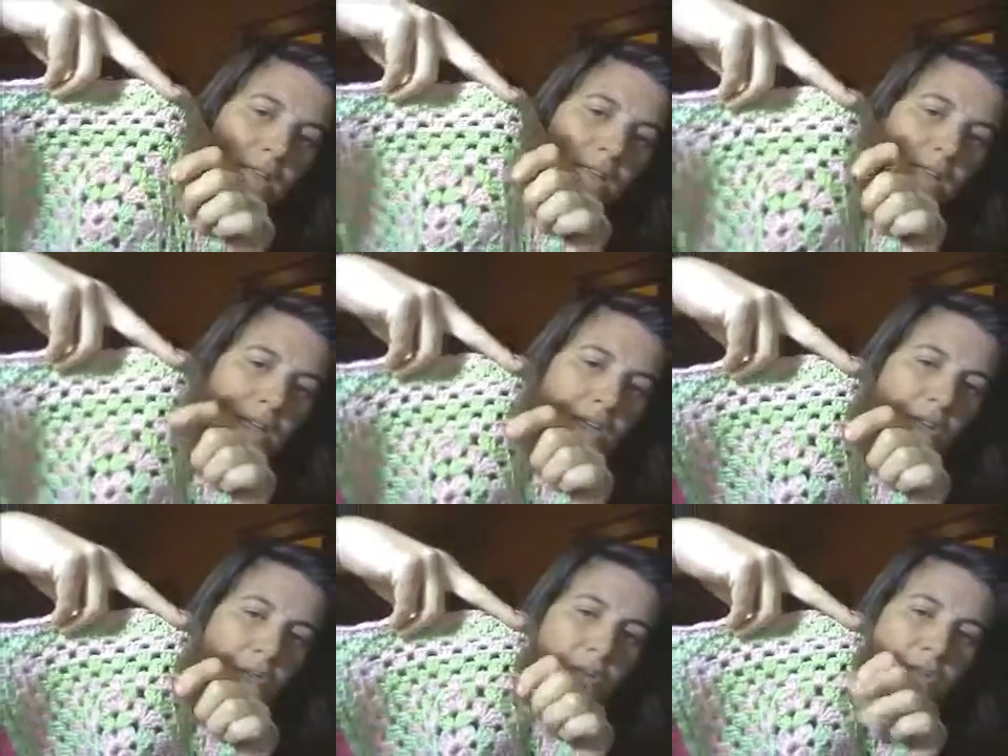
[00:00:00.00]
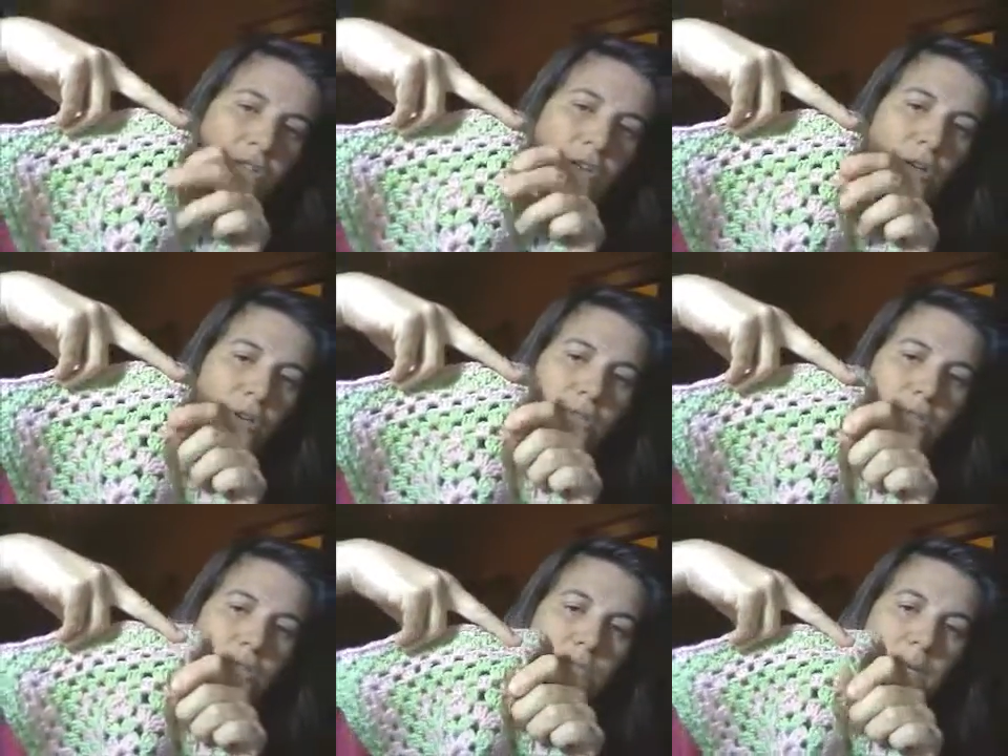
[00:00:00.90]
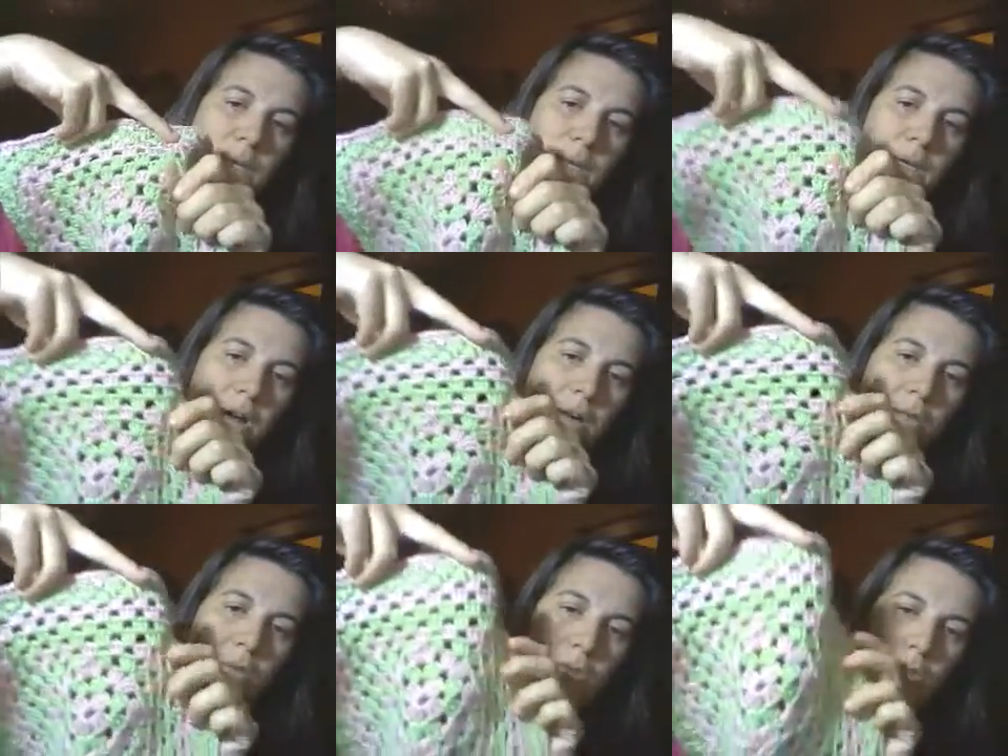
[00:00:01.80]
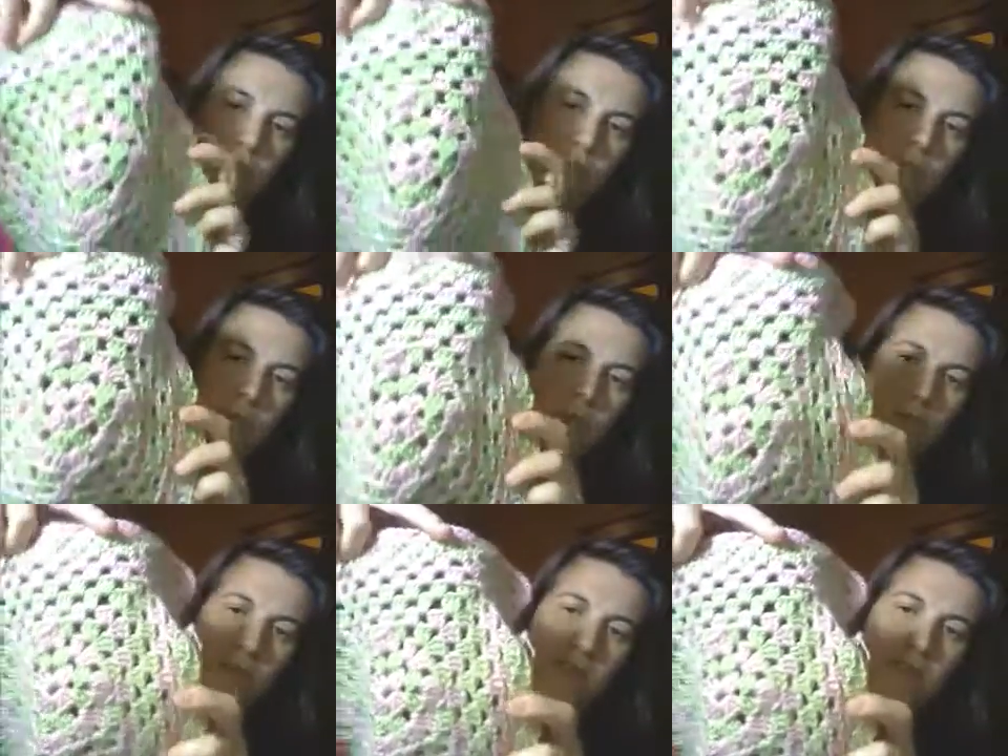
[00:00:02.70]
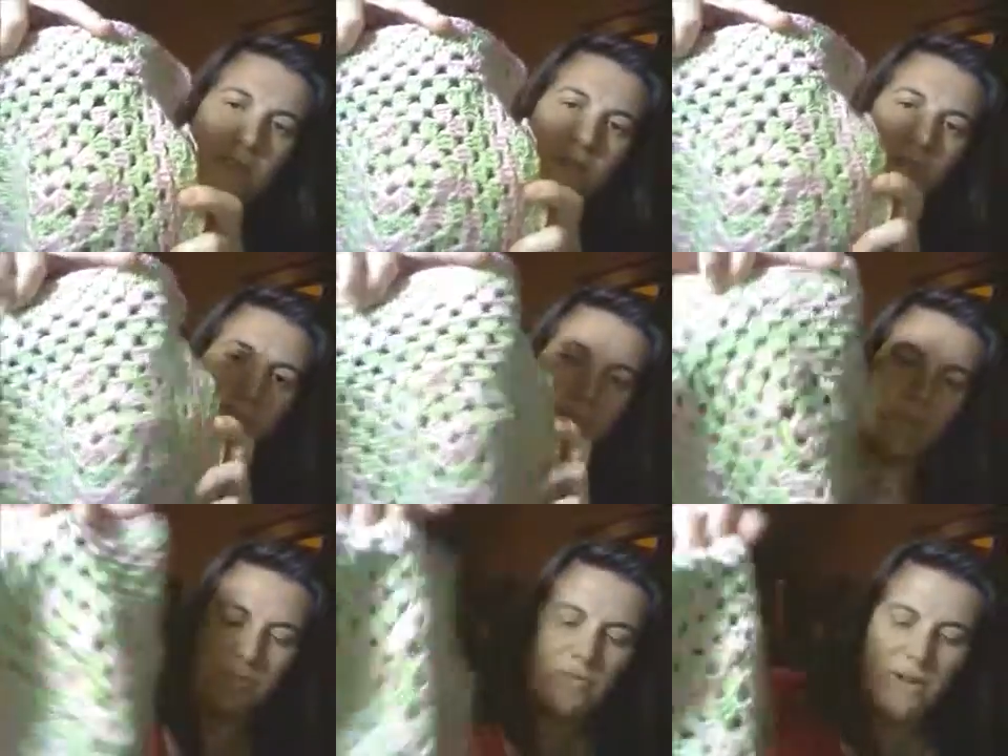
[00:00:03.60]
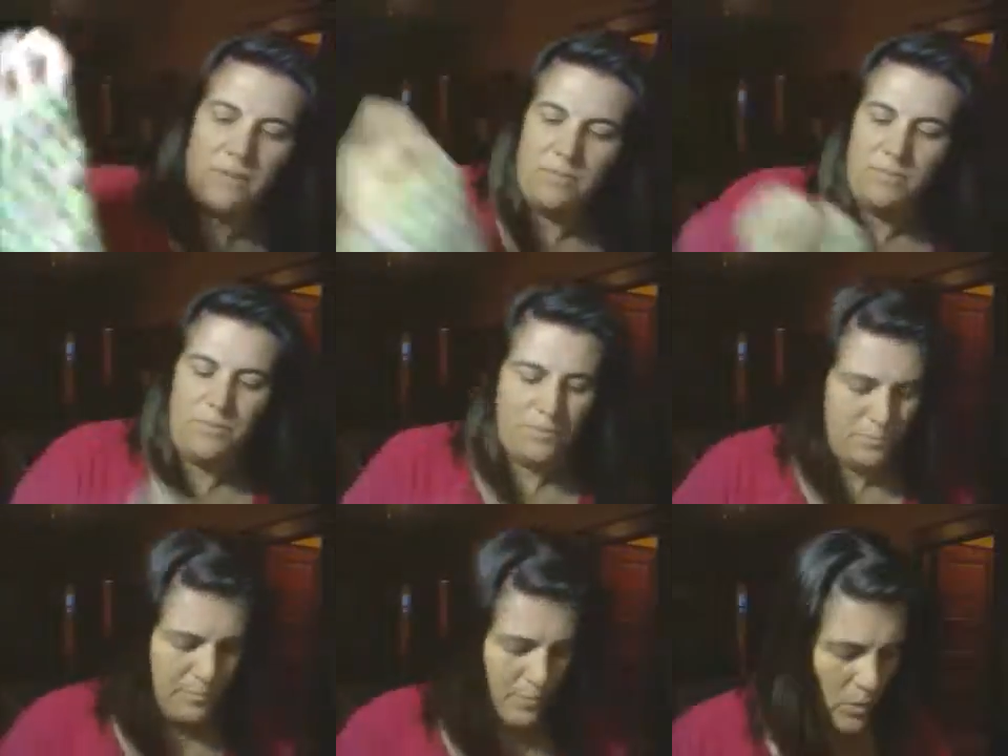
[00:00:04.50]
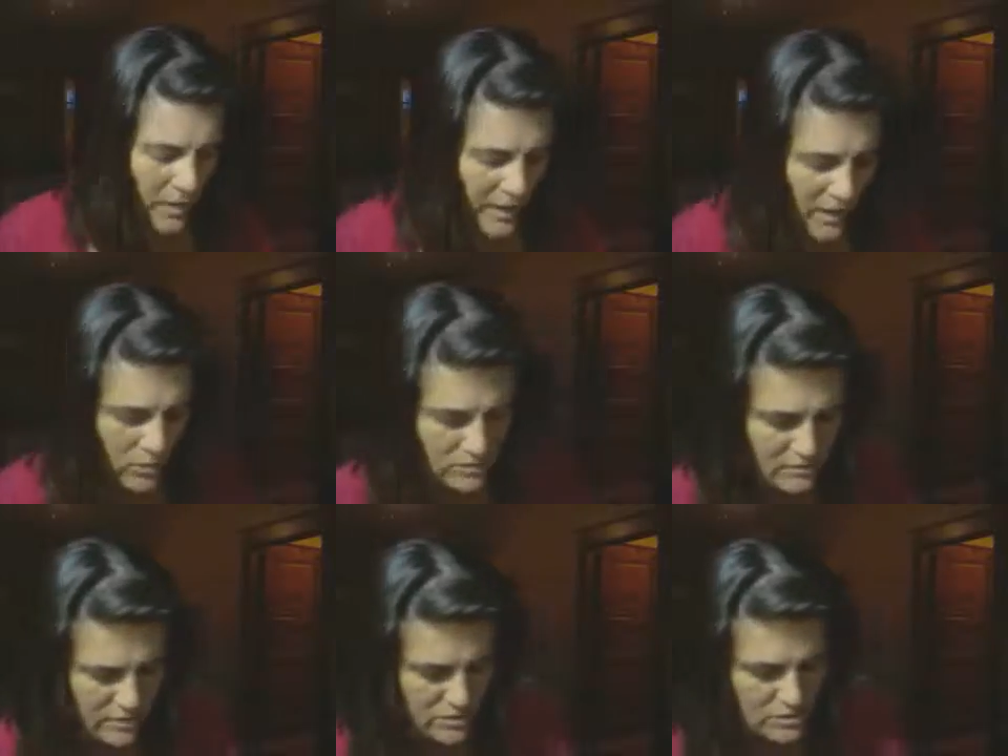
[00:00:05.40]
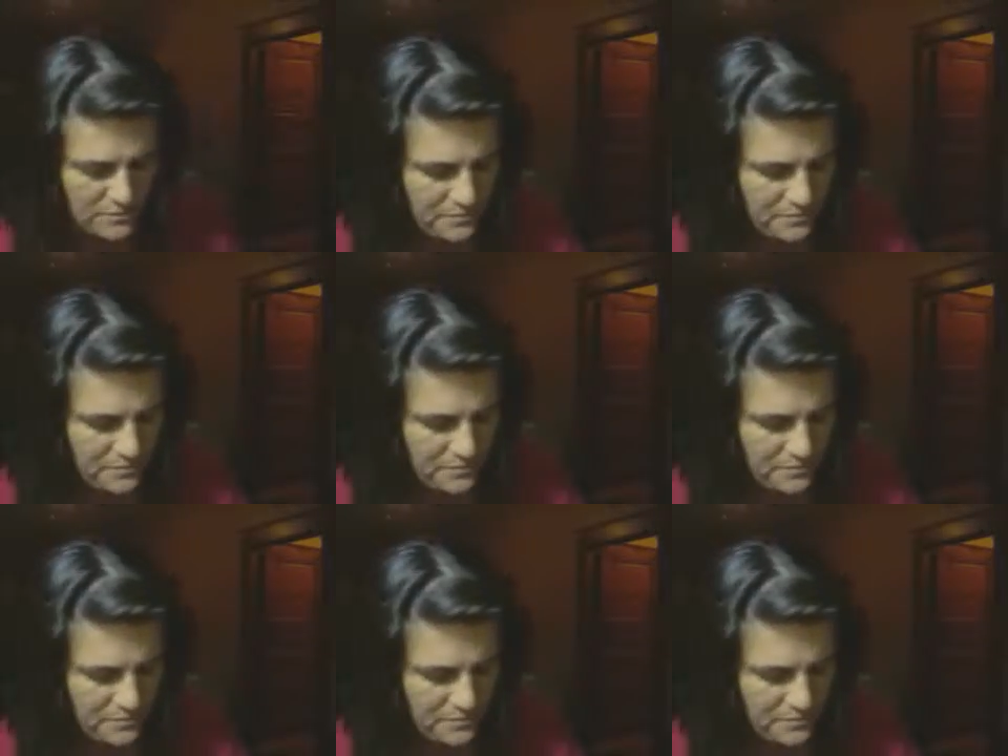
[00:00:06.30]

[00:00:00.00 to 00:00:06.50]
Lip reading: teeny newborn toes maybe won't necessarily find poking out as much.